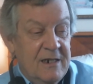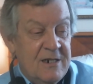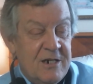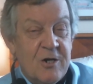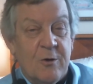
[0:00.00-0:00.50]

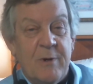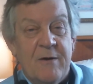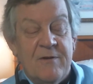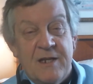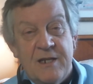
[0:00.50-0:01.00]
And she told
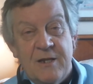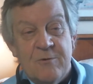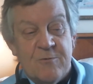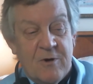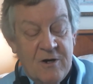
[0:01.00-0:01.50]
me everything
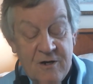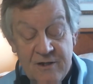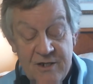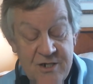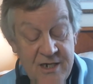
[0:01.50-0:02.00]
that was
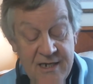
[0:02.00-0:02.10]
wrong, that she